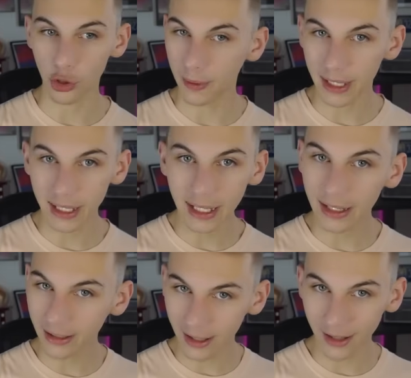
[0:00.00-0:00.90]
But
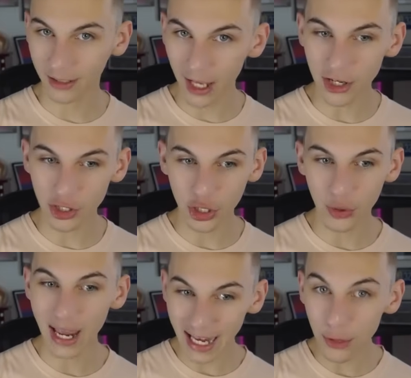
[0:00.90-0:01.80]
I'll caution you,
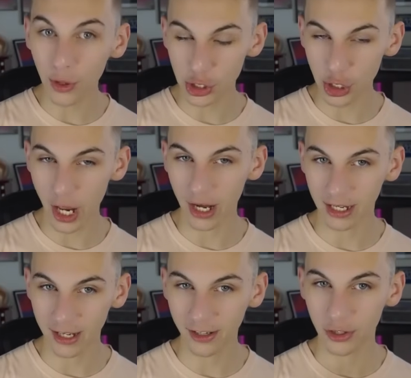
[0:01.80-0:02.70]
anyone shaded
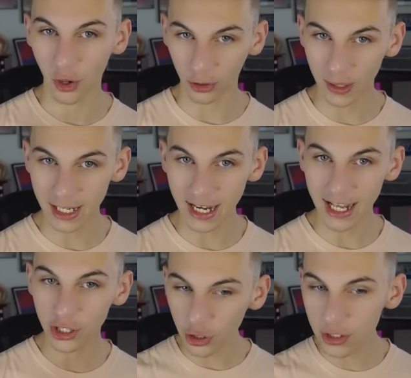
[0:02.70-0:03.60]
into the dark green today
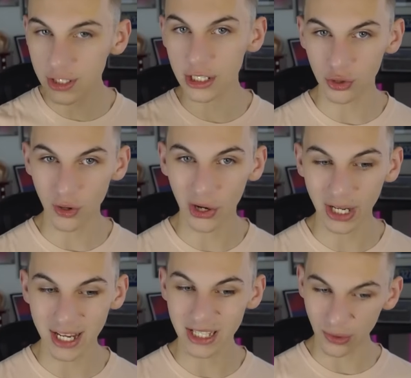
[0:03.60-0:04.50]
could see strong
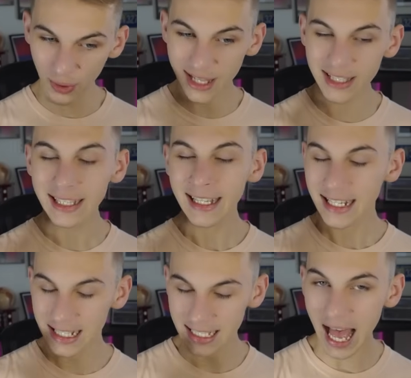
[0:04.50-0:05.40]
gusty winds.
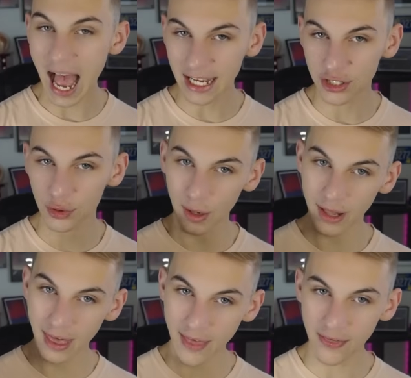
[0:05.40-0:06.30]
just the highest threat of
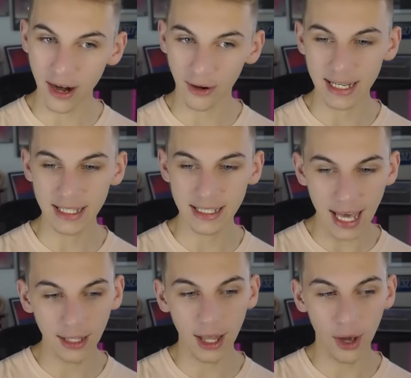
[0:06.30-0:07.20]
that there in
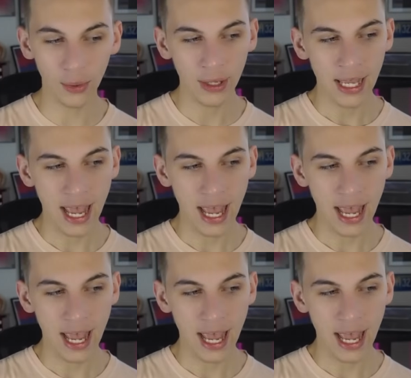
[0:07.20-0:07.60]
yellow.